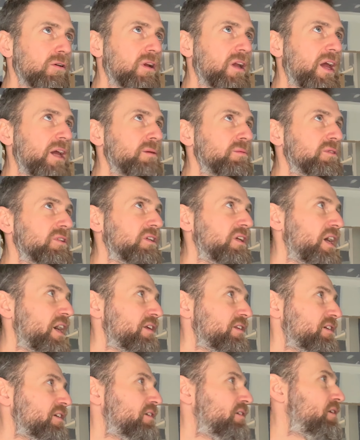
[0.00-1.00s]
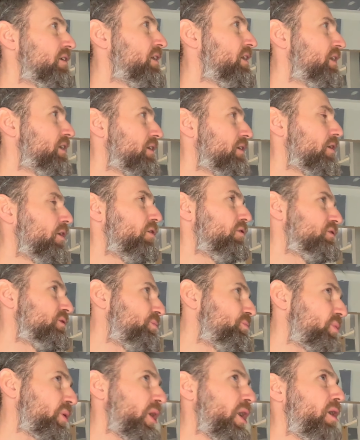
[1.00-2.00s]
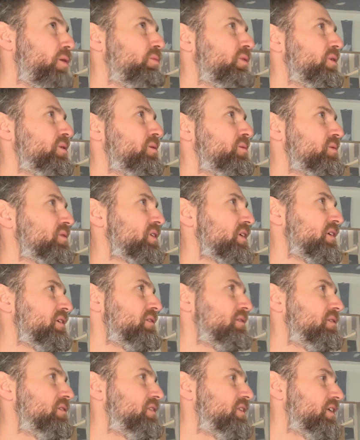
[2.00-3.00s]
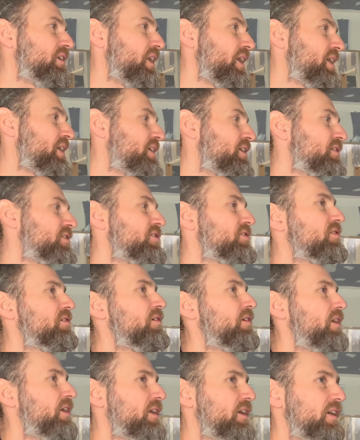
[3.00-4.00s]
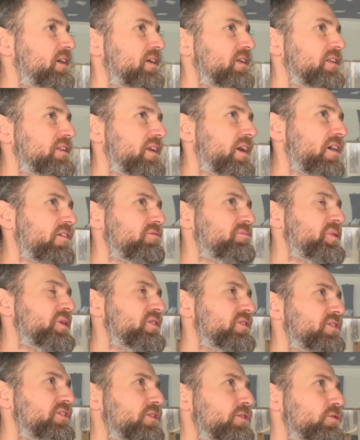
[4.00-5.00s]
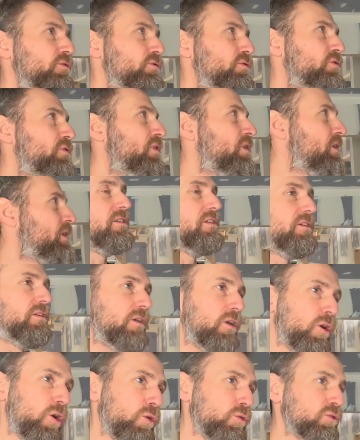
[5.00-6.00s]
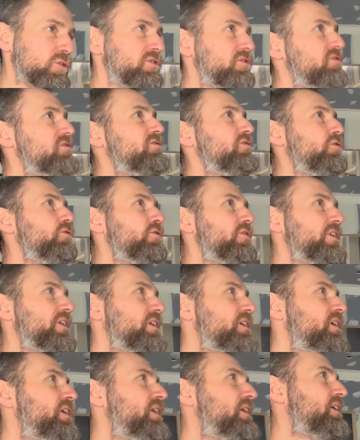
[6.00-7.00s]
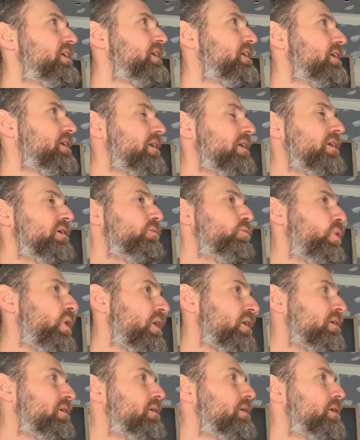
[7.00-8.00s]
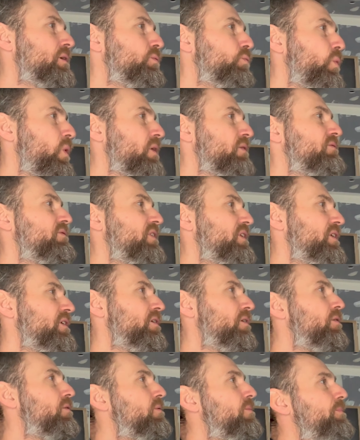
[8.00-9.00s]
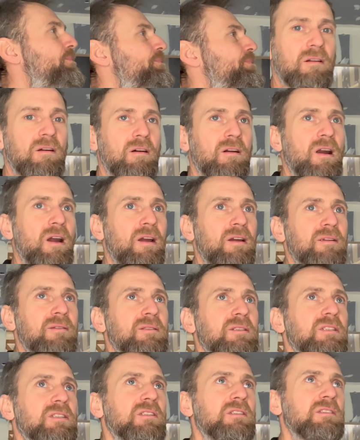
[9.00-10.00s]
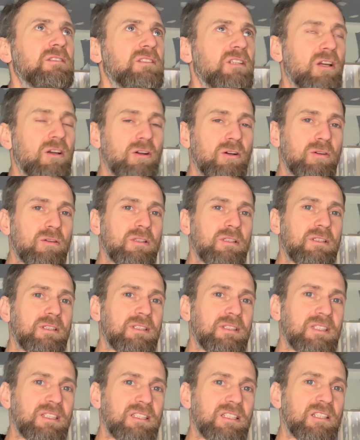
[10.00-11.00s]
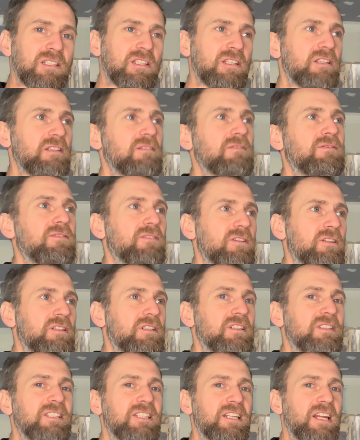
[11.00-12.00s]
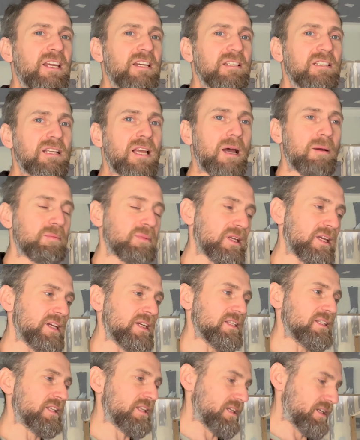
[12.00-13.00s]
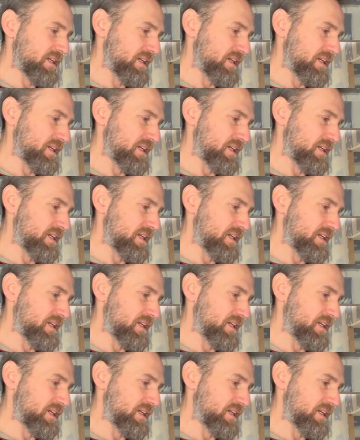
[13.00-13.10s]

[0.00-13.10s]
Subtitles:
came together, all the problems and delays that I've been through, the whole story in one video. All right, so this is it for today's update.